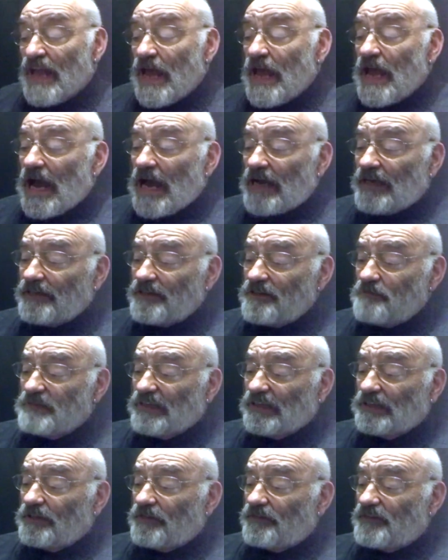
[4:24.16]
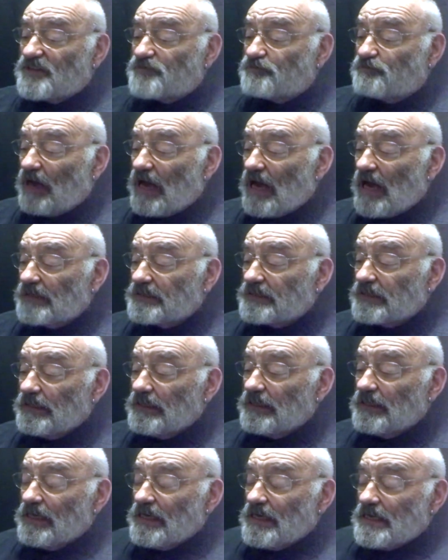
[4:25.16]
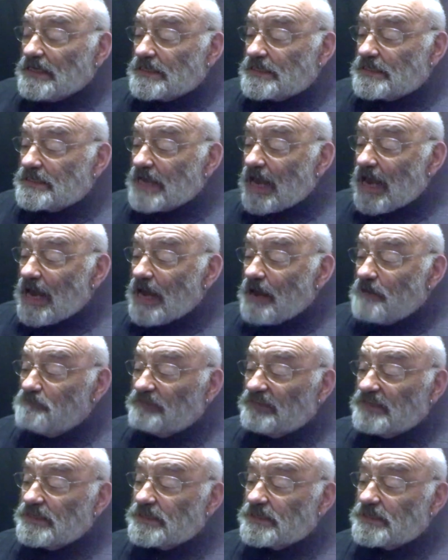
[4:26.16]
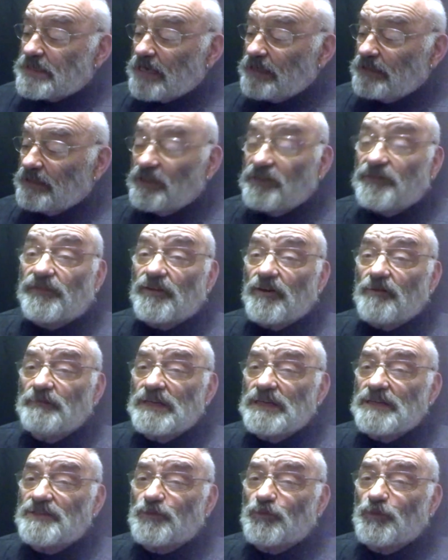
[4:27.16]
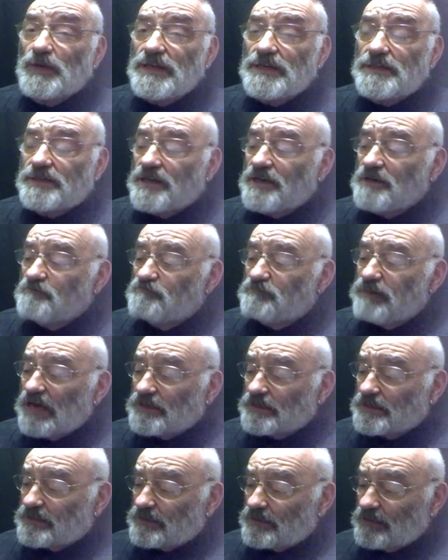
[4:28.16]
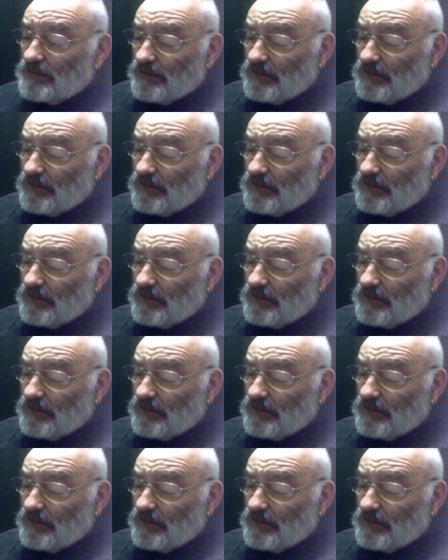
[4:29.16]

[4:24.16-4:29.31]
And in the middle of this party, Sam descended from his wheezing bus